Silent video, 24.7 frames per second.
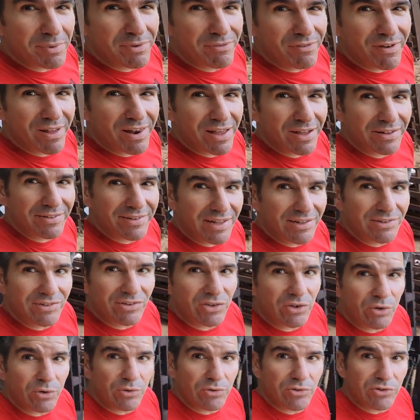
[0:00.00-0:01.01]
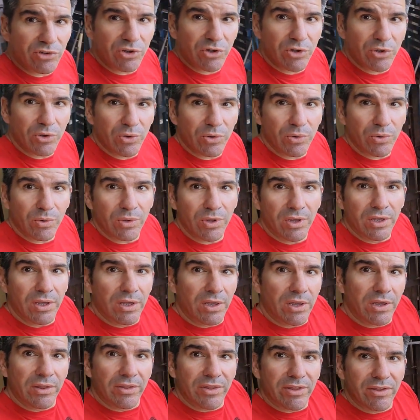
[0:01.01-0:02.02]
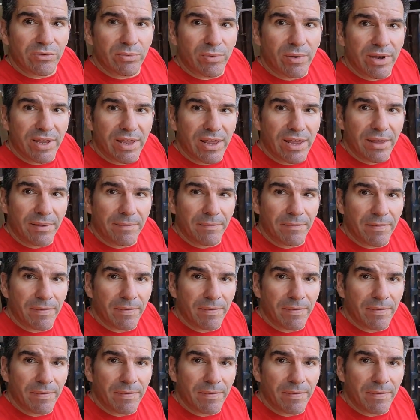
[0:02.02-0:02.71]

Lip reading: be fairly identical to this one here.